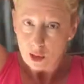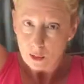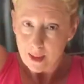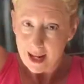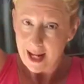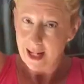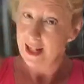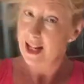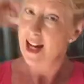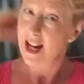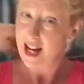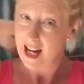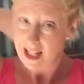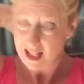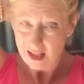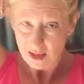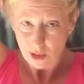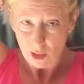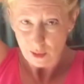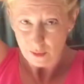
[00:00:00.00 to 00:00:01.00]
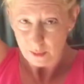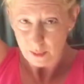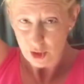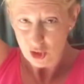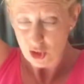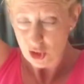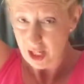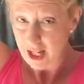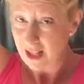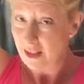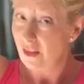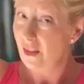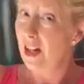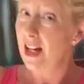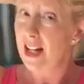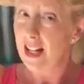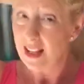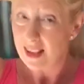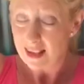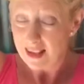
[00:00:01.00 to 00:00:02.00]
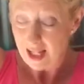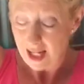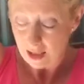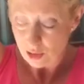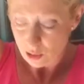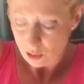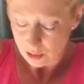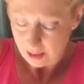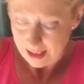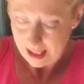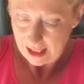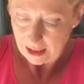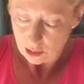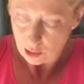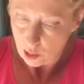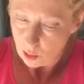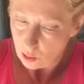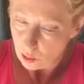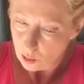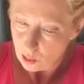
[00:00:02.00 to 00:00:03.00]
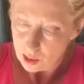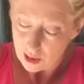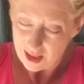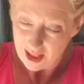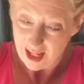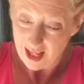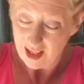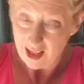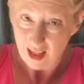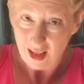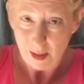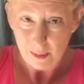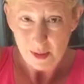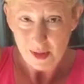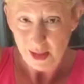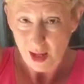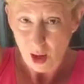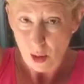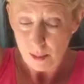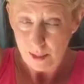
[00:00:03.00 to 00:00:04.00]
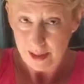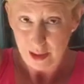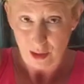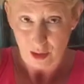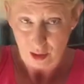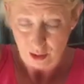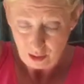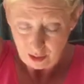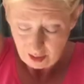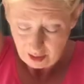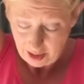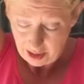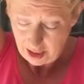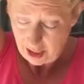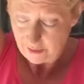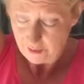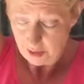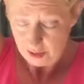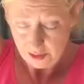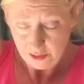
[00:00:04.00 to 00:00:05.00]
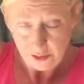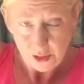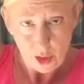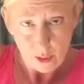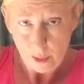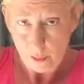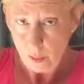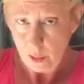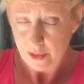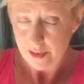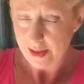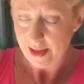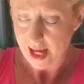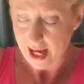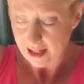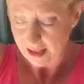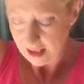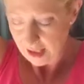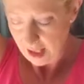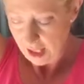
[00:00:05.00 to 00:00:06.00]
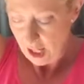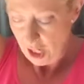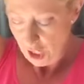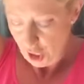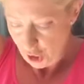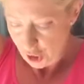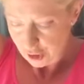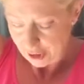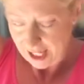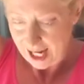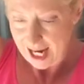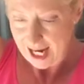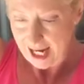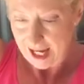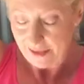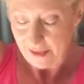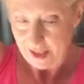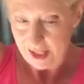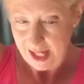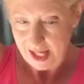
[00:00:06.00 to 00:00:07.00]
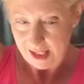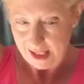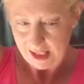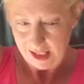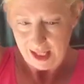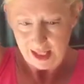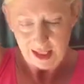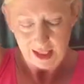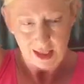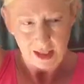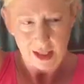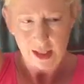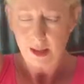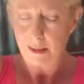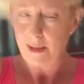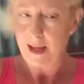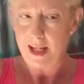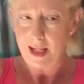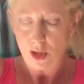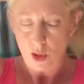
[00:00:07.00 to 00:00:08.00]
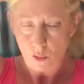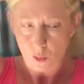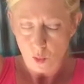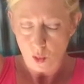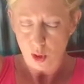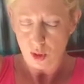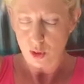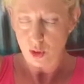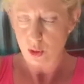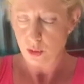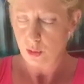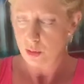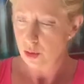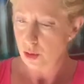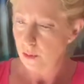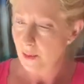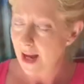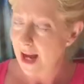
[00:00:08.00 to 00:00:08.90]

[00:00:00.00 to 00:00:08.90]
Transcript: around any sort of machinery that could get caught and end up scalping you. And heavens, no one wants that. Okay, and the next thing, depending on what tool you